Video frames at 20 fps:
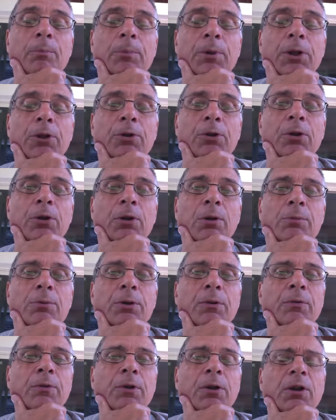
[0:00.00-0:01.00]
in terms
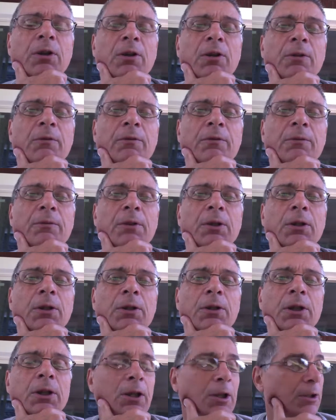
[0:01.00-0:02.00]
of
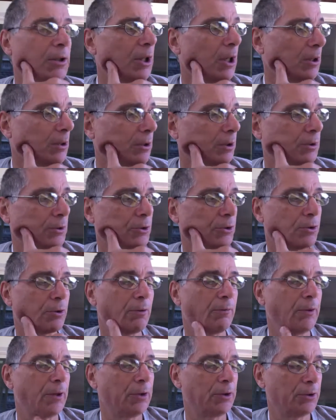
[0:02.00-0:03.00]
conducting a
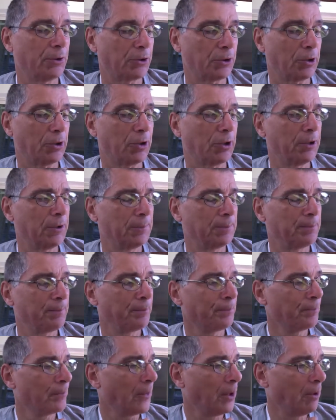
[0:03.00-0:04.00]
survey design.
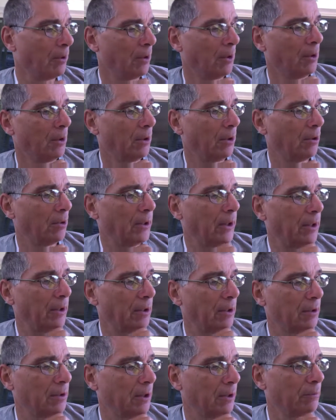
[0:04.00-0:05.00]
Okay,
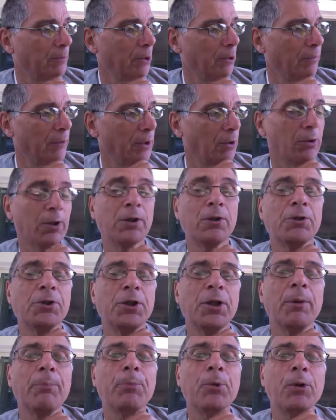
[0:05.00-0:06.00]
then moving on to
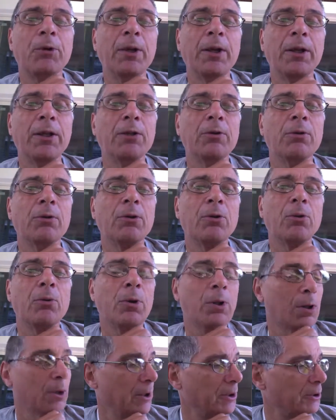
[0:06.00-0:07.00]
Chapter 8 on
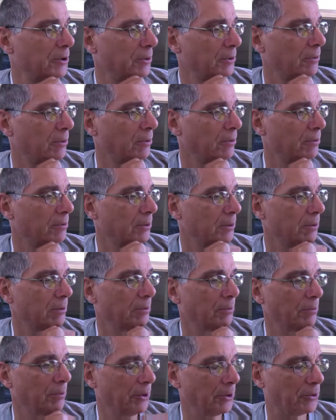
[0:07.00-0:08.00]
correlational
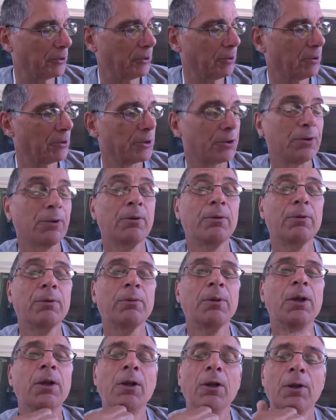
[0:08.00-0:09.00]
research
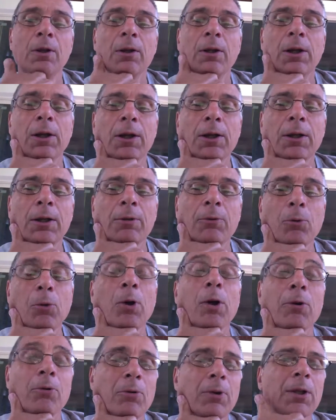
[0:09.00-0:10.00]

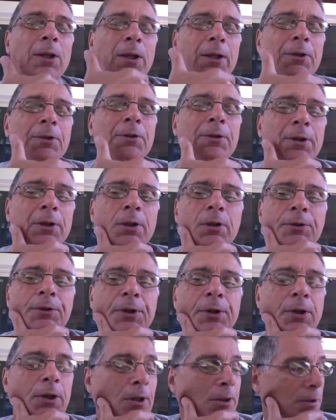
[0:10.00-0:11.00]
or correlation
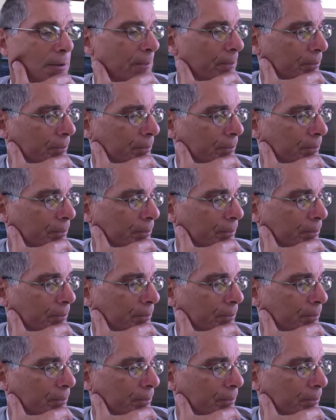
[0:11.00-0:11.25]
design.